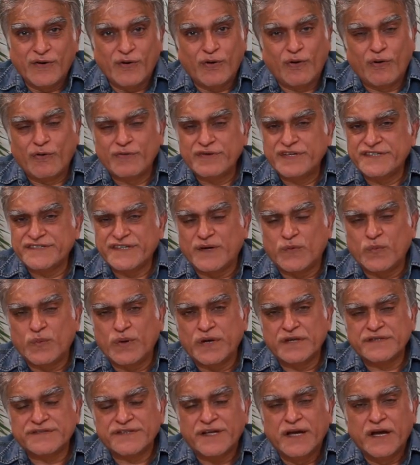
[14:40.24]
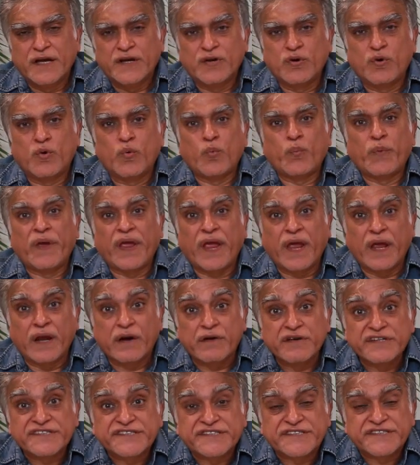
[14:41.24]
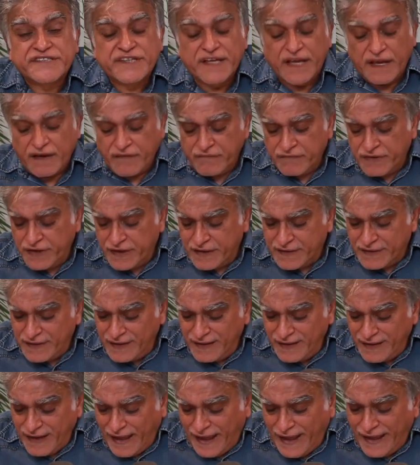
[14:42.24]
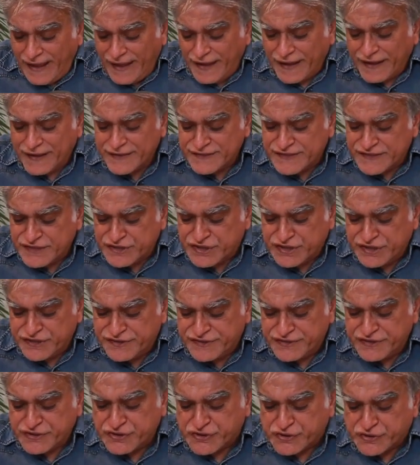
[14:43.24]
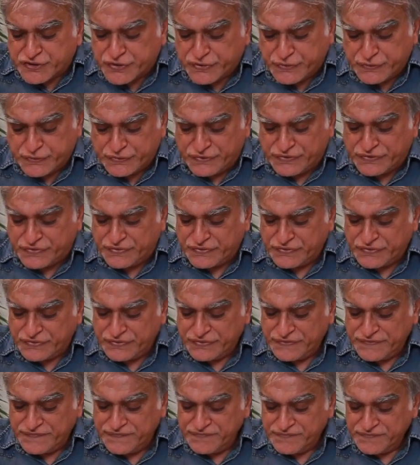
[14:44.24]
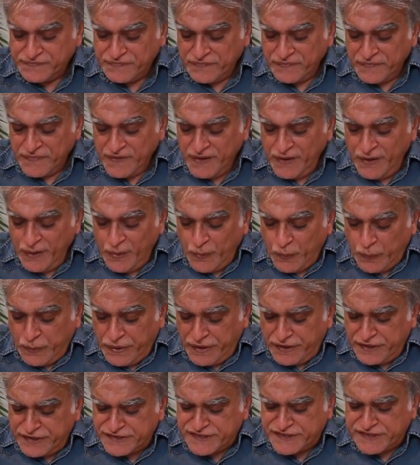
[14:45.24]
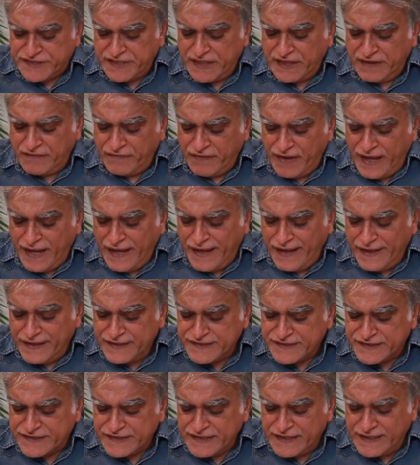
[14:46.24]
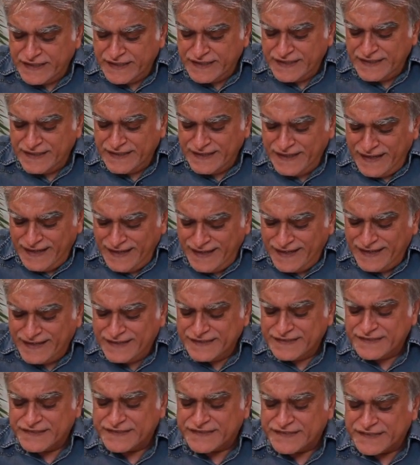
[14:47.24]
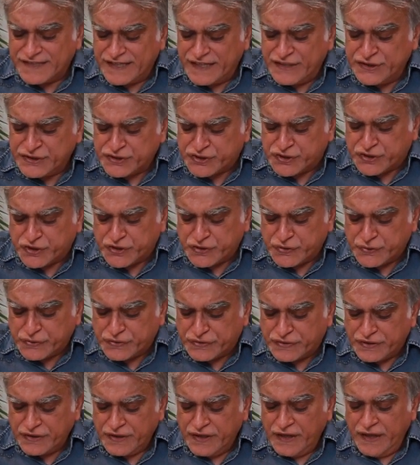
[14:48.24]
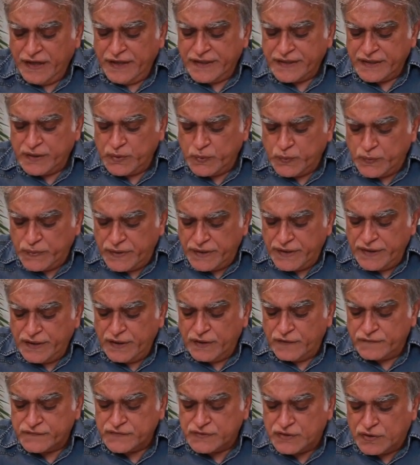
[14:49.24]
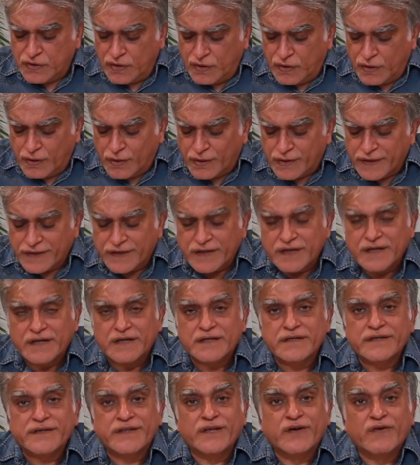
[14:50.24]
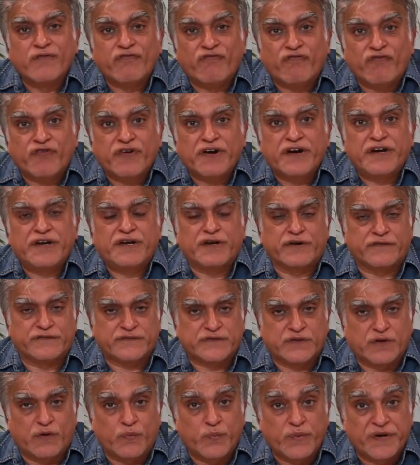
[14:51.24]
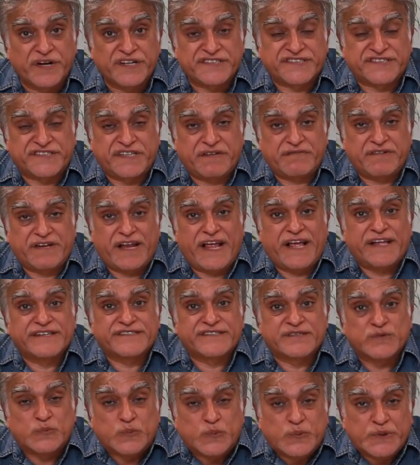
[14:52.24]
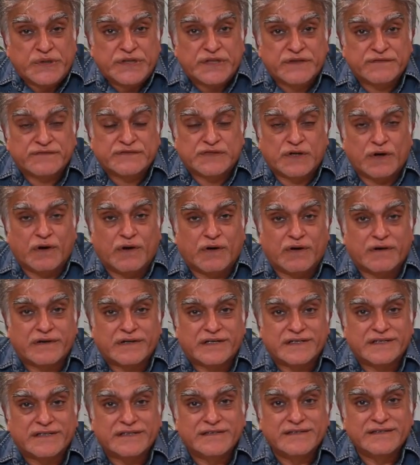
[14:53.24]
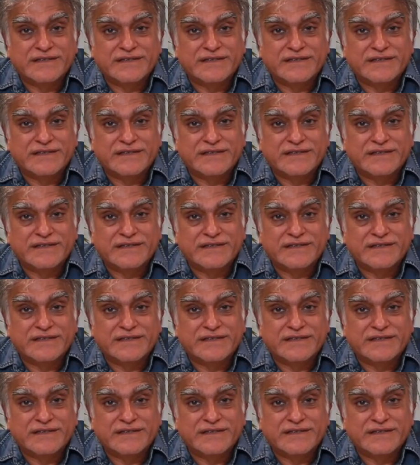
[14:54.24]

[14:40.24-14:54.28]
Oh, these are words. No, we received it as it is in truth. We receive as it is in truth the Word of God. The Word of God. We received as the Word of God.